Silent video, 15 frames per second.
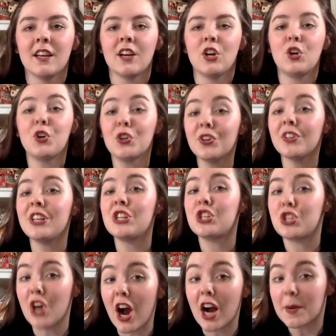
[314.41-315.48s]
Clearly
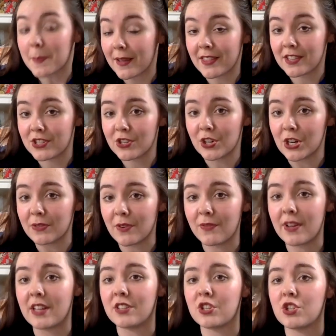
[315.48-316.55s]
shocked by this turn of
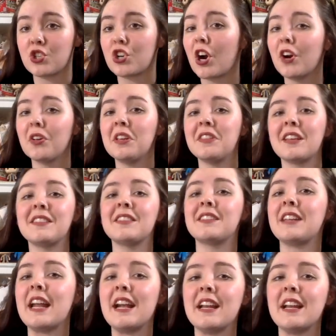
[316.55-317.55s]
events, Charlie then stated,